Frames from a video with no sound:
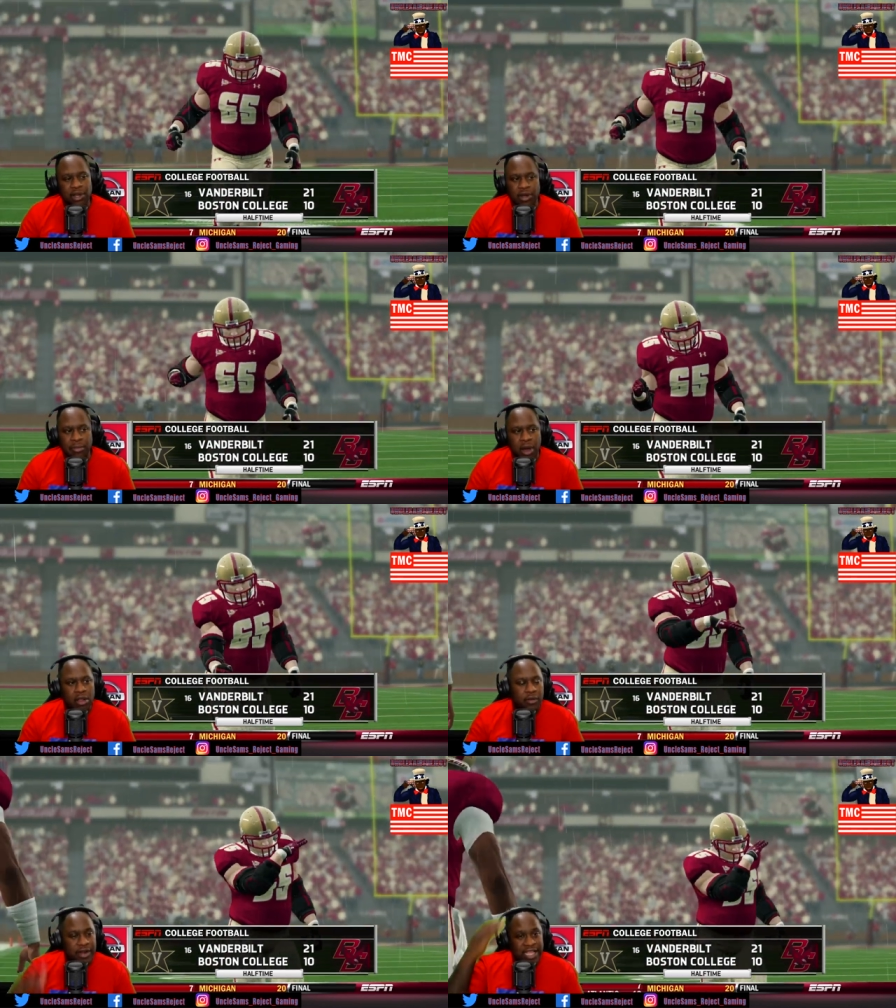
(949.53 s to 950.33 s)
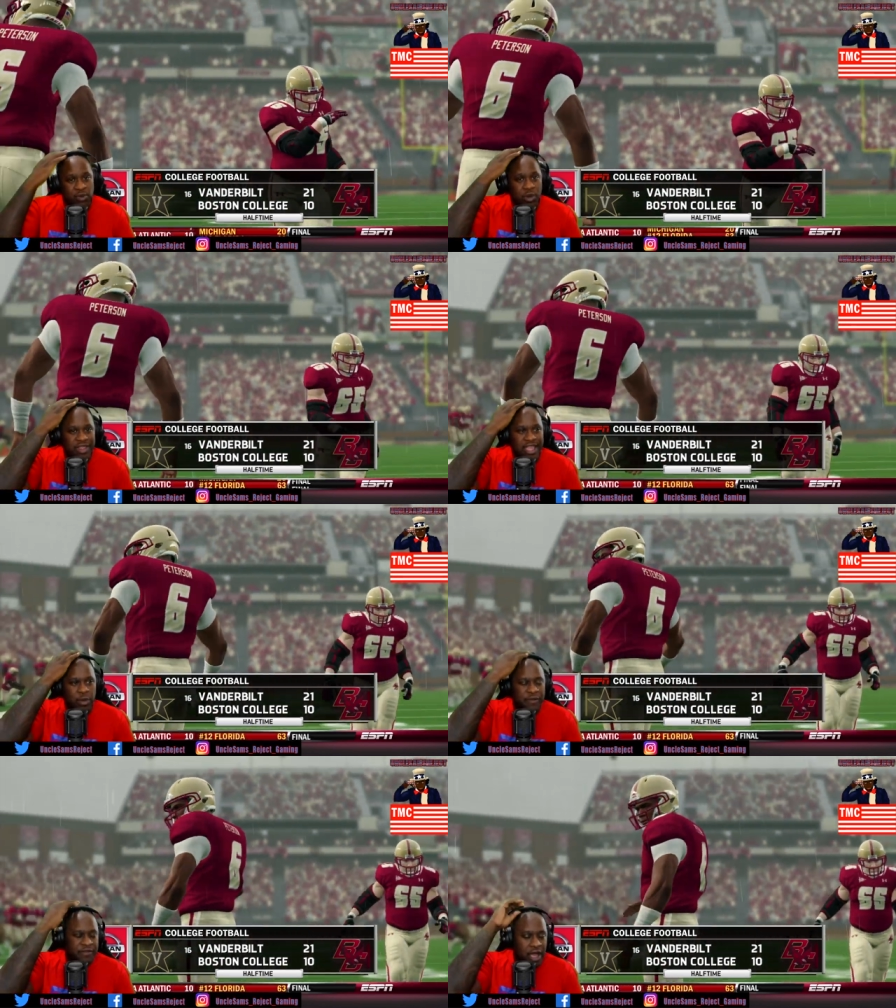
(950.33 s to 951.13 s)
We got to stop turning the ball over.
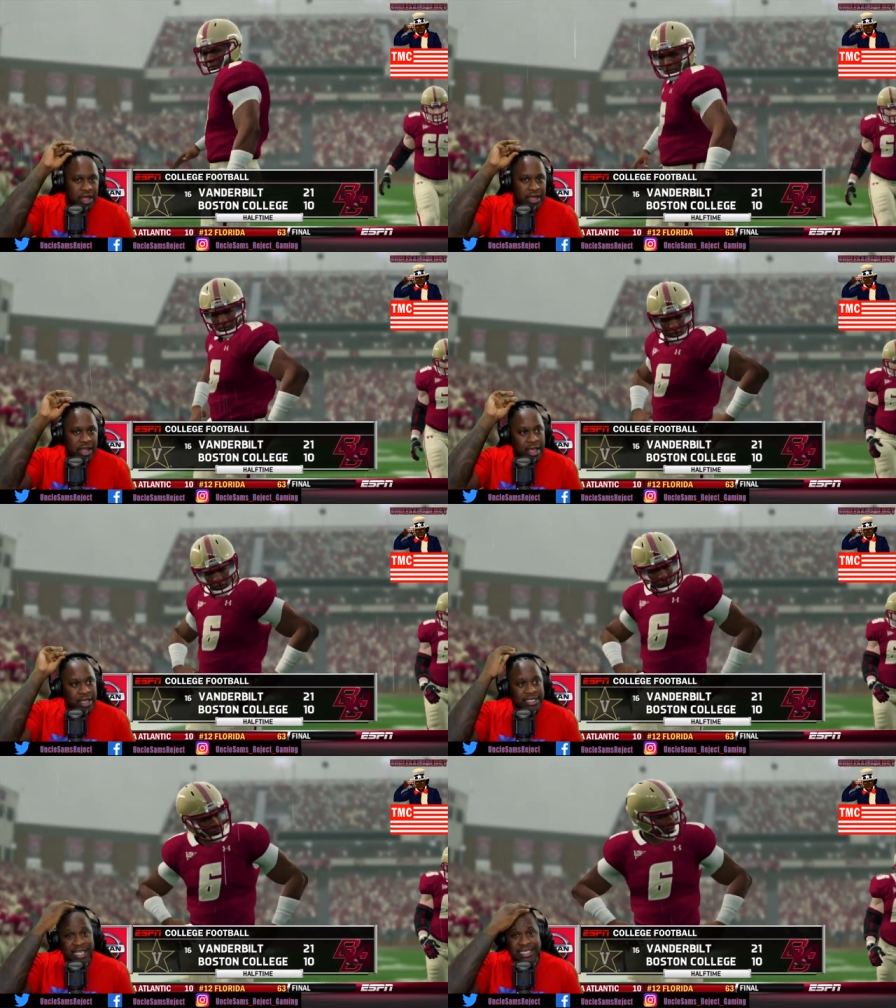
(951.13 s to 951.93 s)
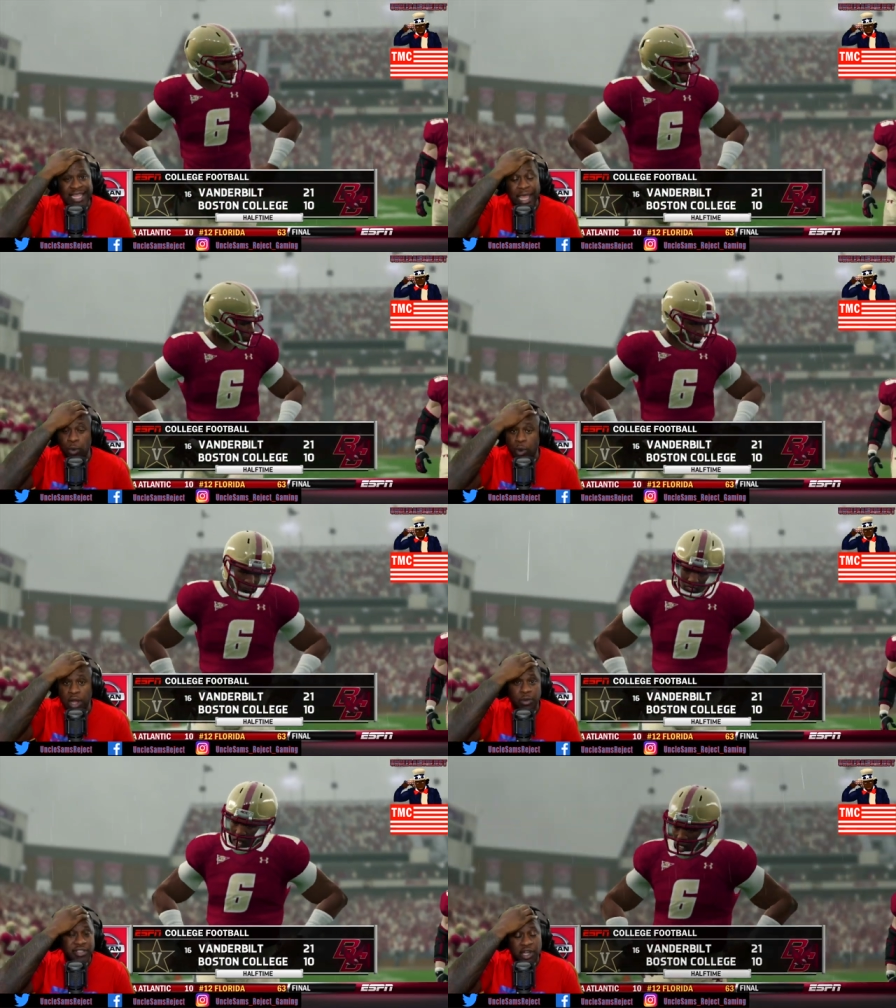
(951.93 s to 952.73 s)
That's one thing we've done
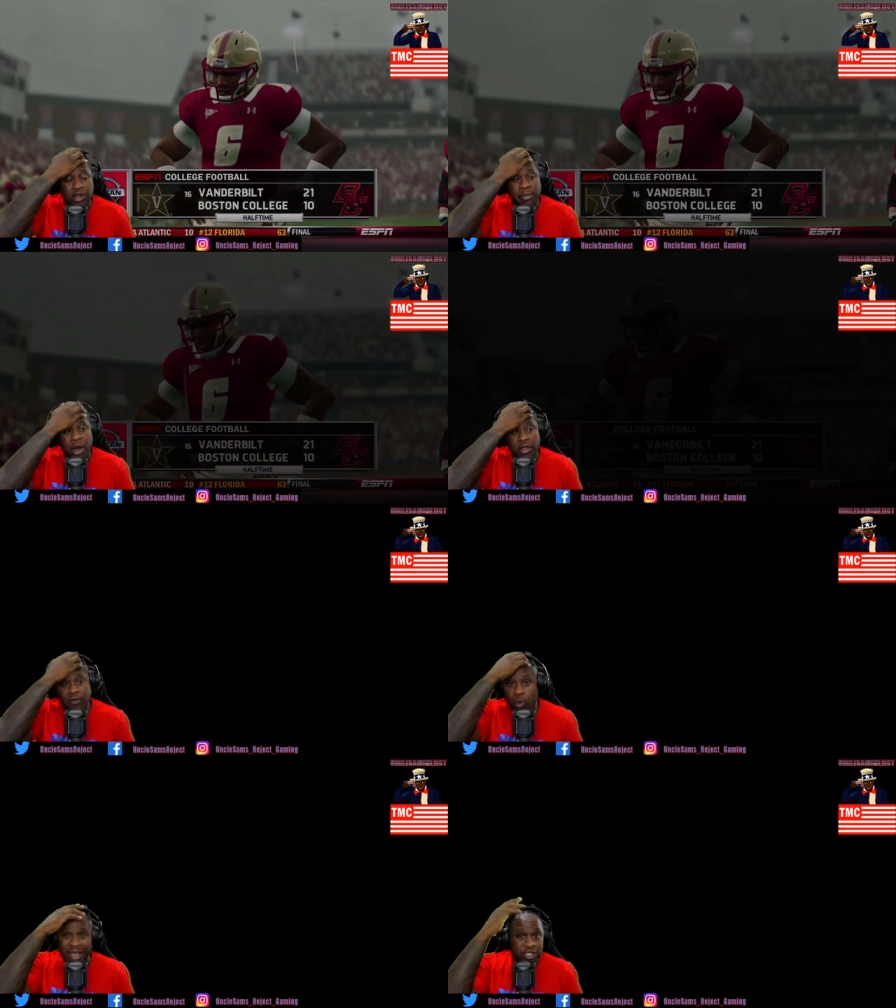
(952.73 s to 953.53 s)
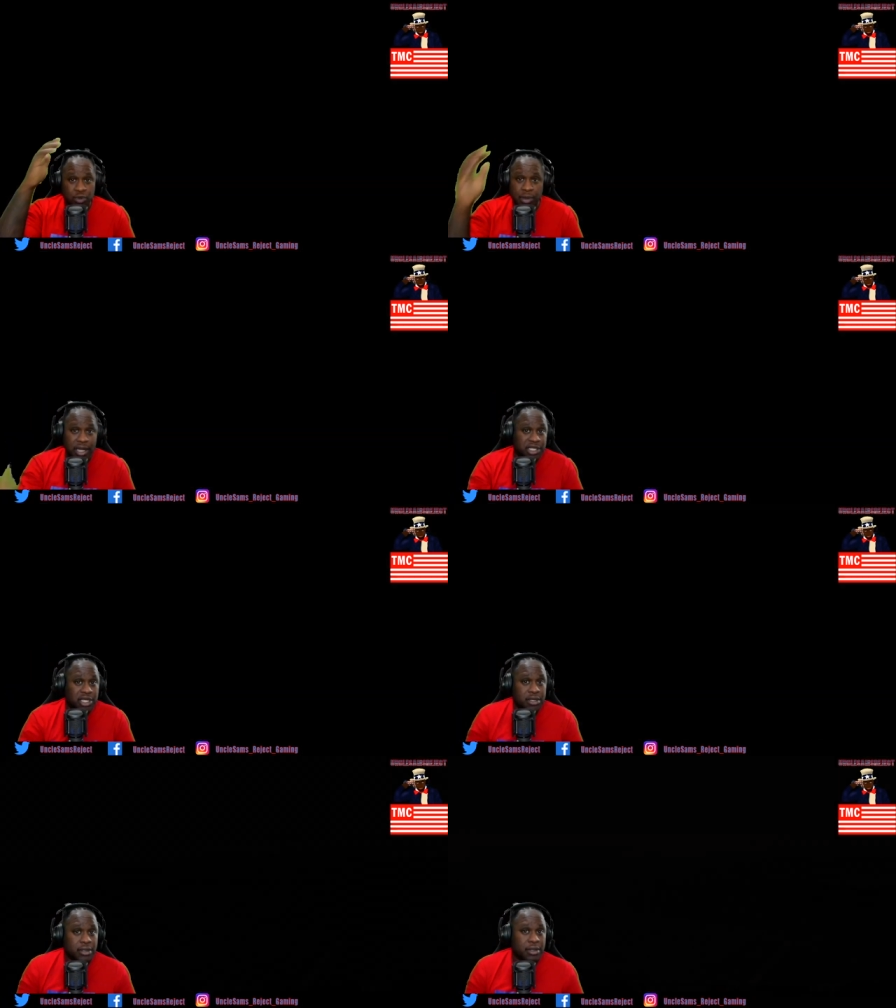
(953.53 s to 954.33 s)
since day one. We turn the ball over way too